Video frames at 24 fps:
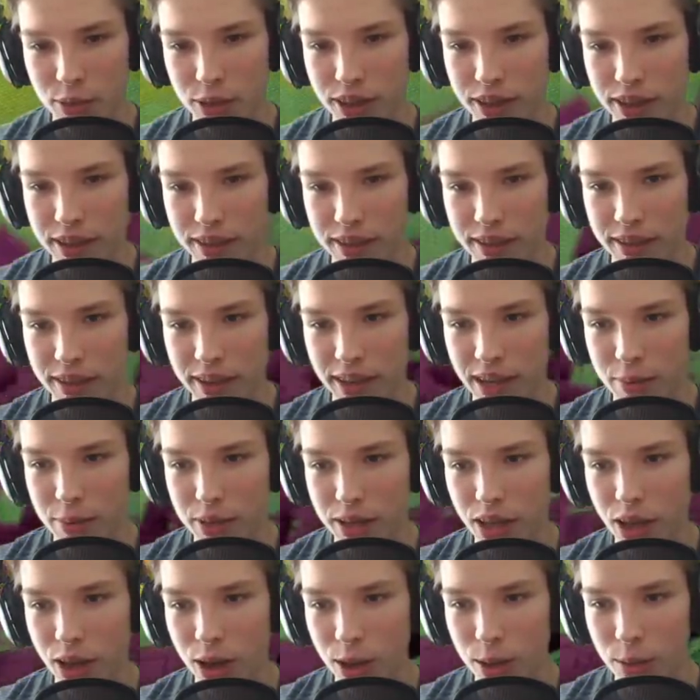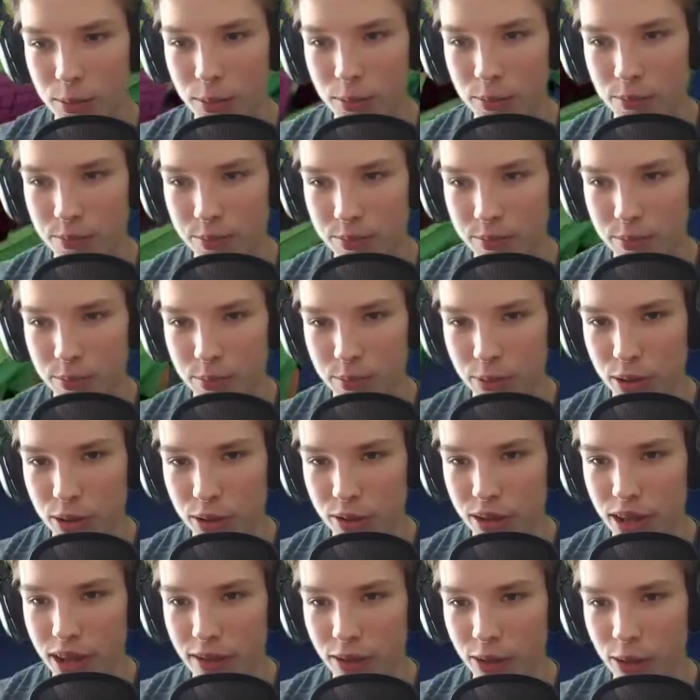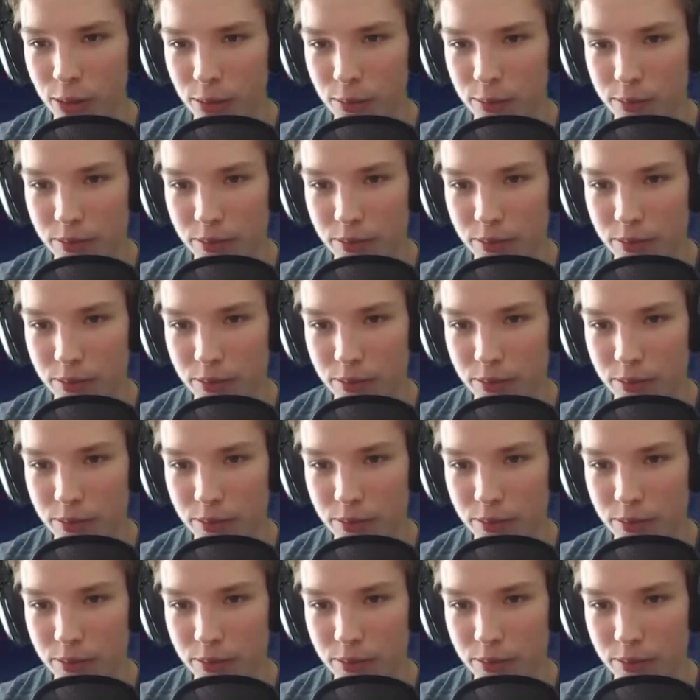This is going to be the hub per level.